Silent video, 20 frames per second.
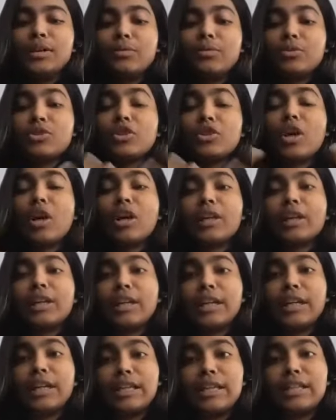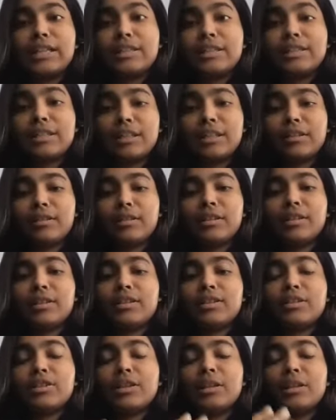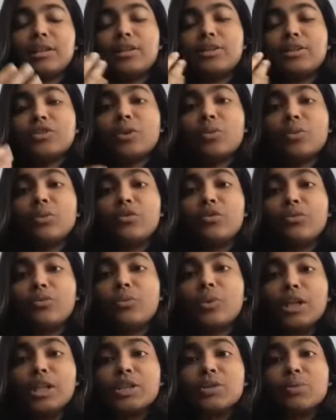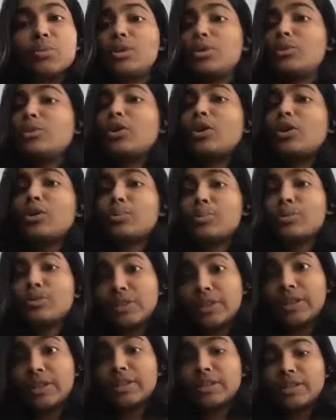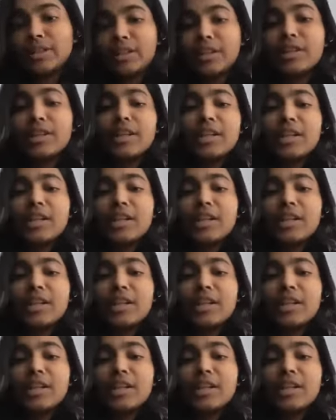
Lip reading: talking is, and the tone of voice when you are presenting.